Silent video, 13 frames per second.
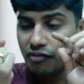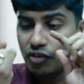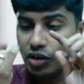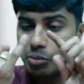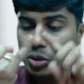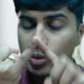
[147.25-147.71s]

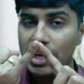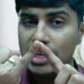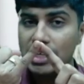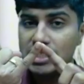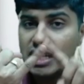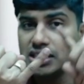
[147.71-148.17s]
from
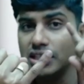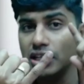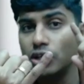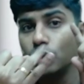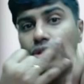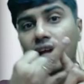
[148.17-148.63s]
twenty-sixth
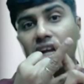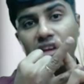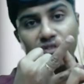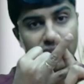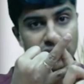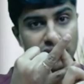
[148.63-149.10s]
to
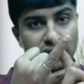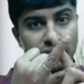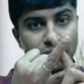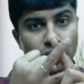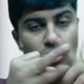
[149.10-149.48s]
thirty-first.